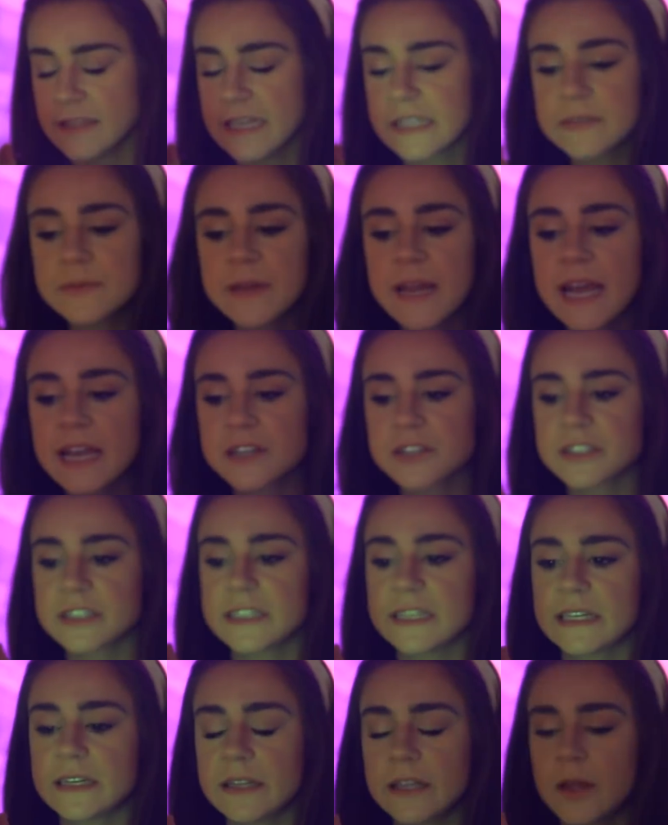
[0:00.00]
This one actually
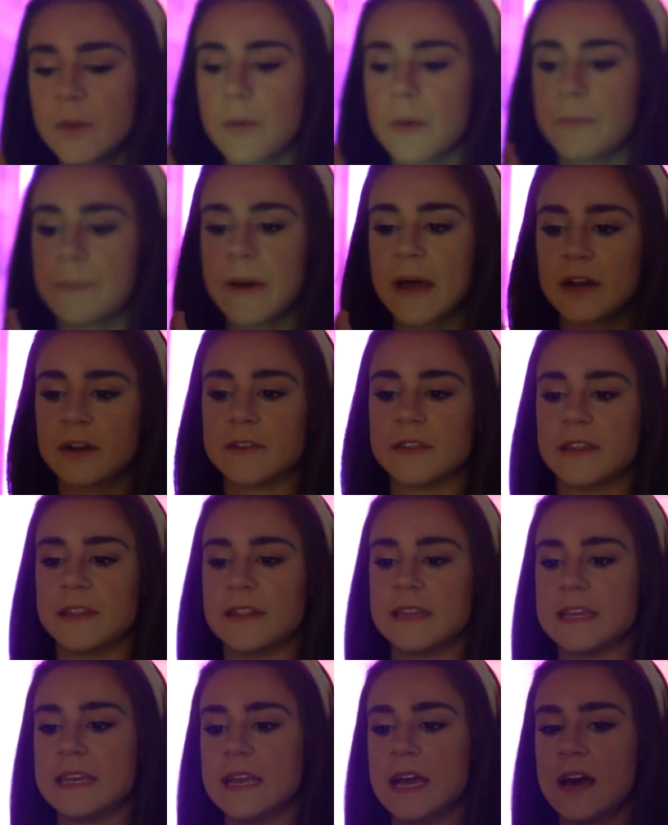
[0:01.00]
did a little bit better
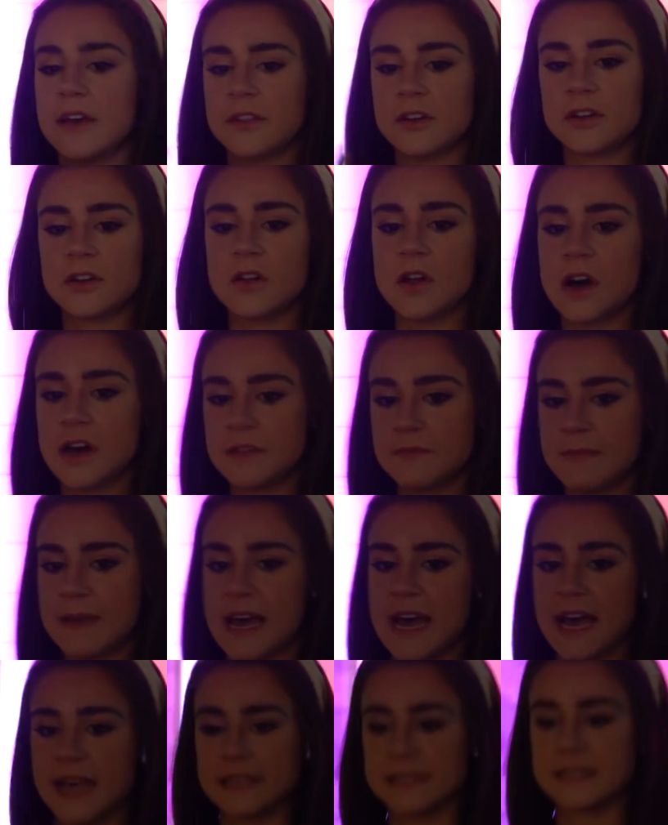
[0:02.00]
than the other cloth
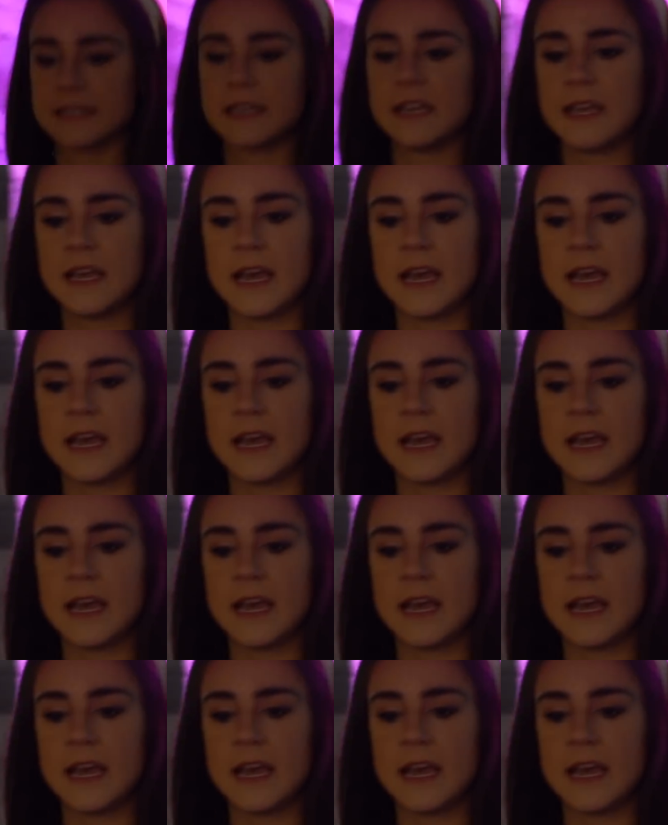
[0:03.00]
mask.